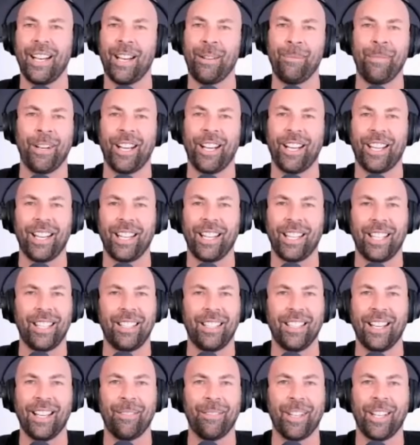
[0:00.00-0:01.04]
I'm not
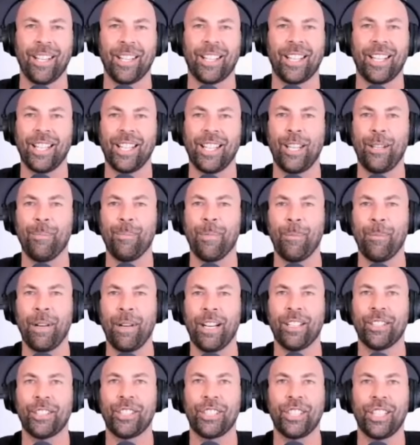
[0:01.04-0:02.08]
gonna keep my
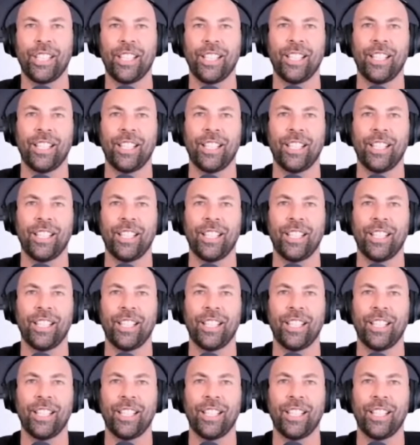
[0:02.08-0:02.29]
mouth shut,